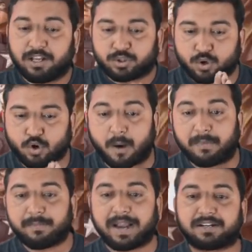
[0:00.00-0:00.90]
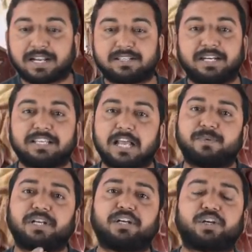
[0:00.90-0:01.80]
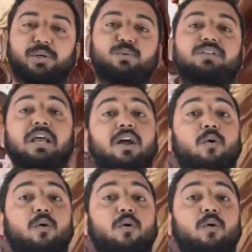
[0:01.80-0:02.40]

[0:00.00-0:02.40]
So common man tragedies have been introduced.